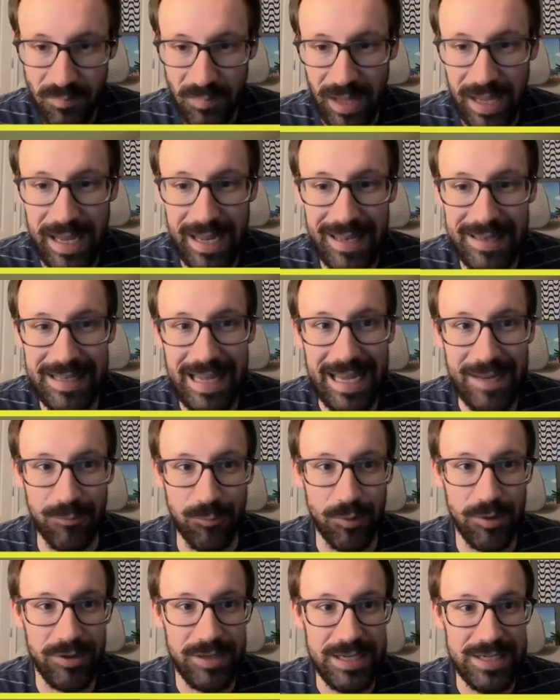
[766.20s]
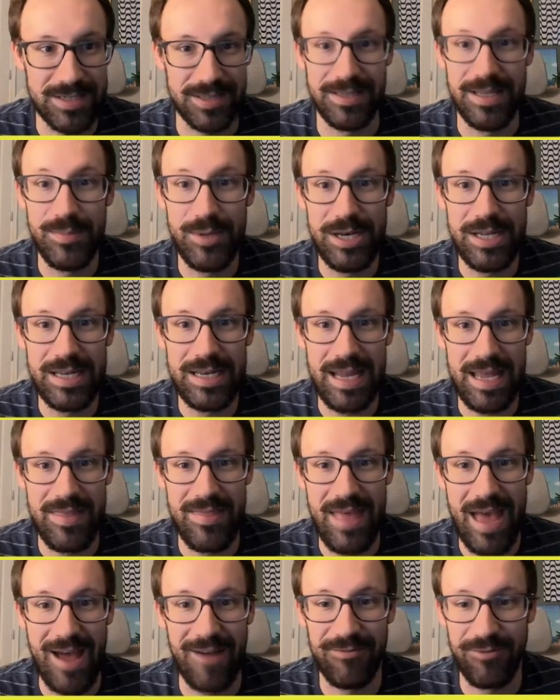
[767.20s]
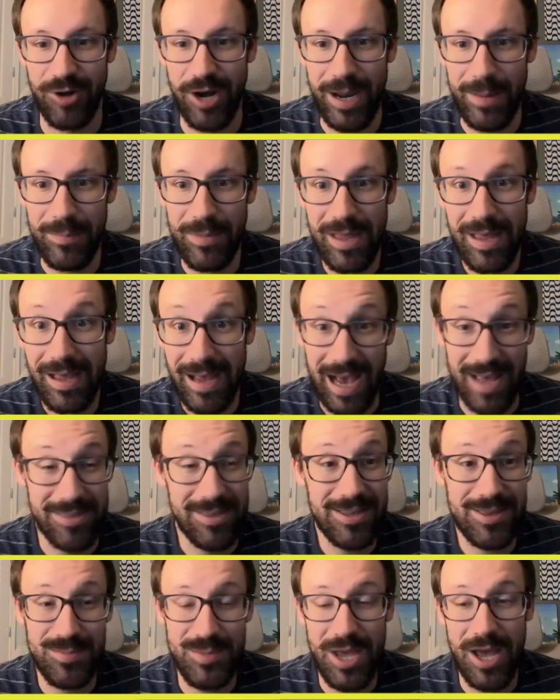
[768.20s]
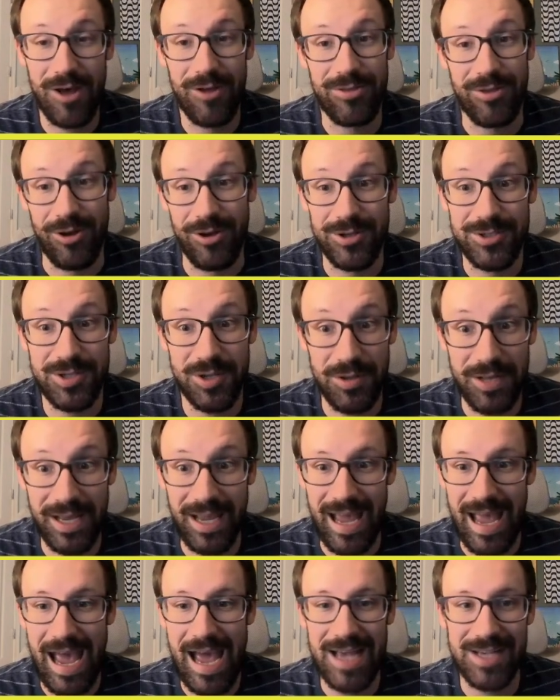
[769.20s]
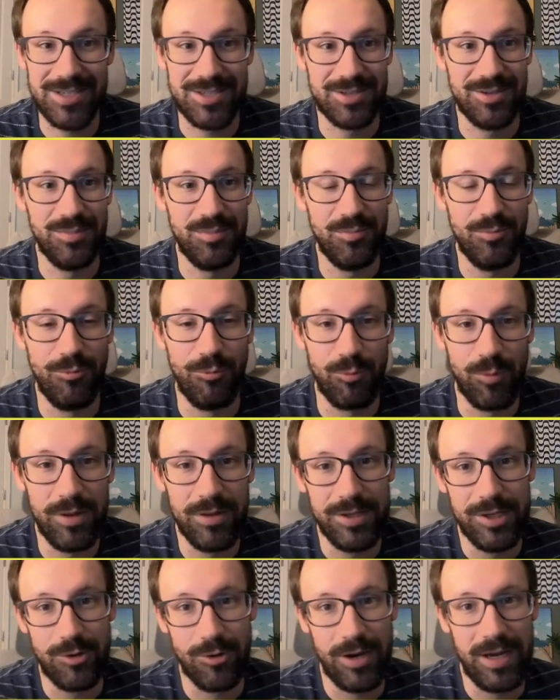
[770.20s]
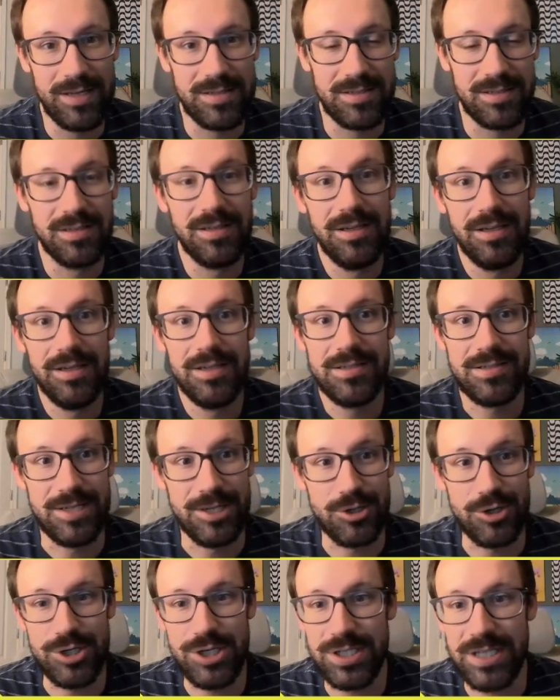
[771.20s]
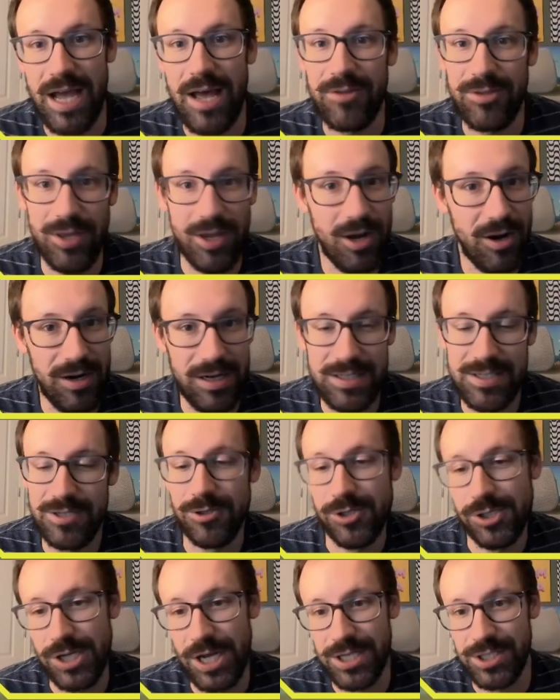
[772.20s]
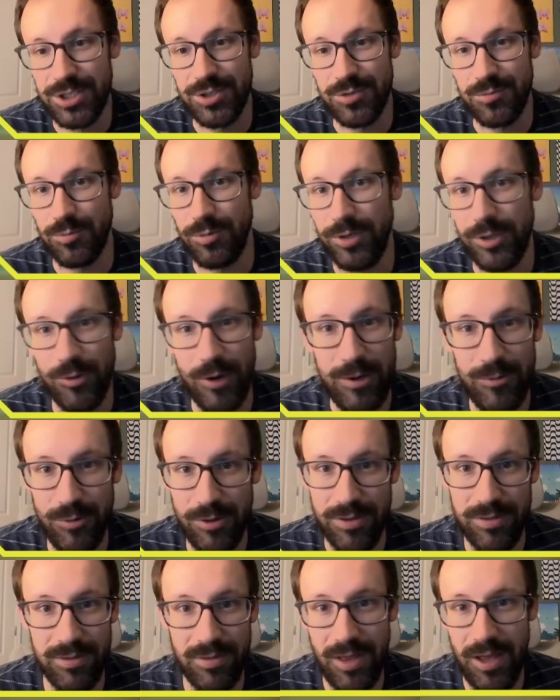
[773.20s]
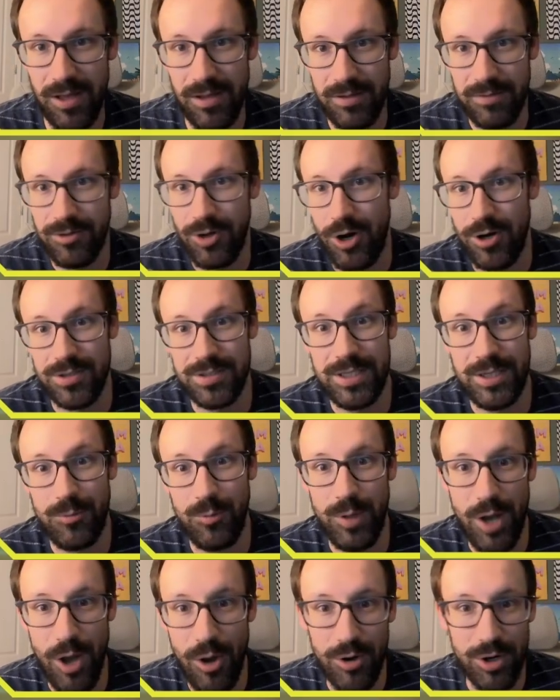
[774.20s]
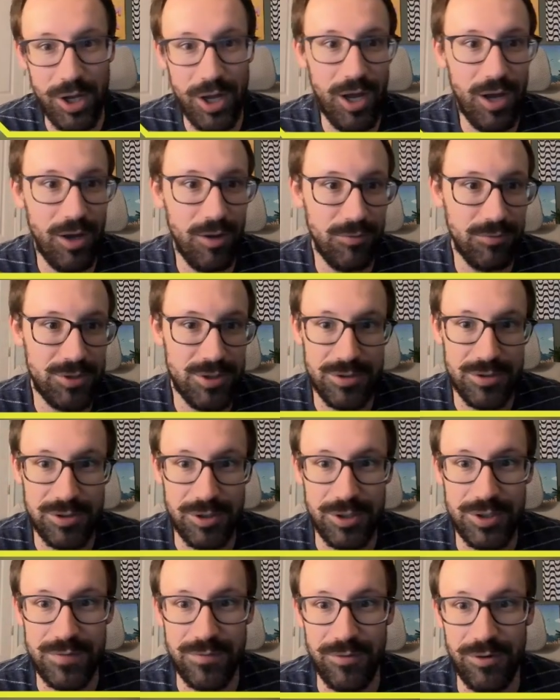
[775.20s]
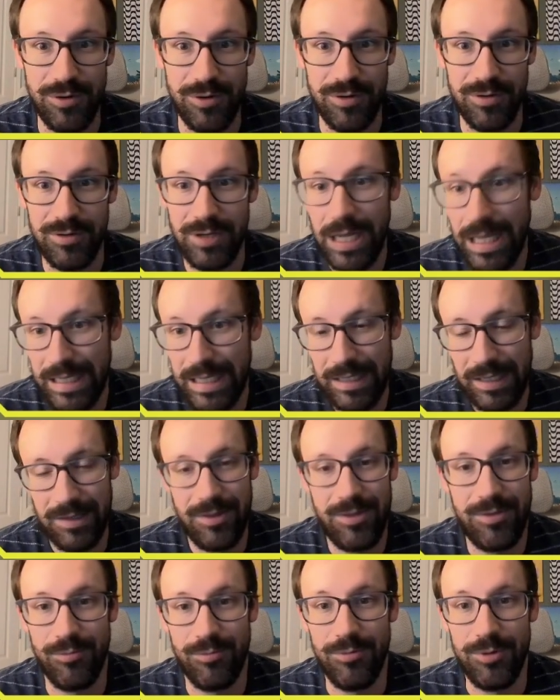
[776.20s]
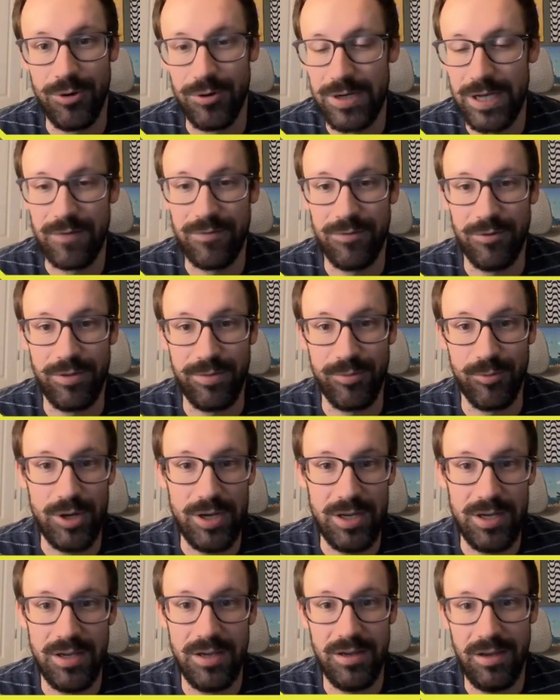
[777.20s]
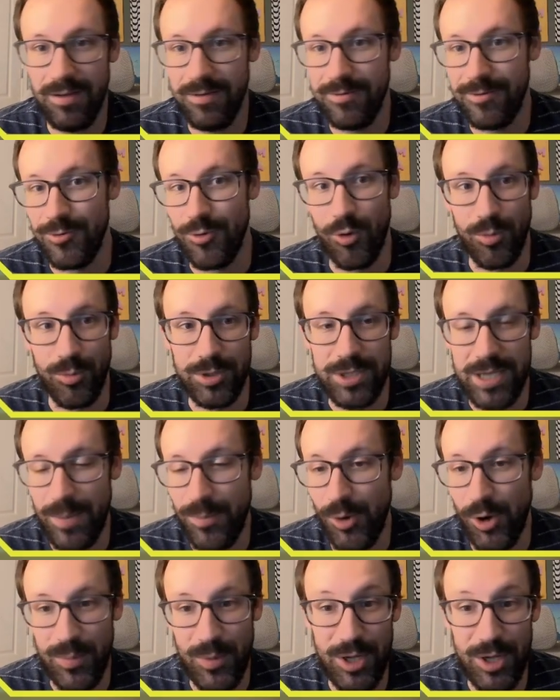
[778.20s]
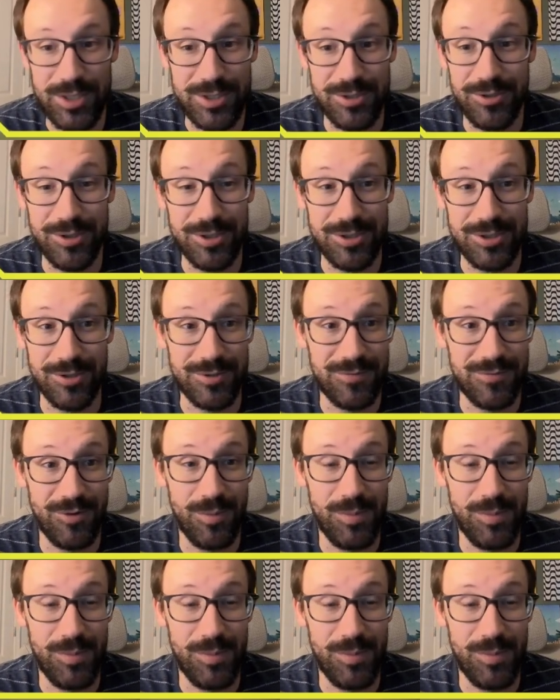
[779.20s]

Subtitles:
it really is limited in that frame. I think the Meowth also like has some really great synergies out there. It synergizes really great with cards like Winona to search for your deck for 3 normal type Pokemon, so you could search for a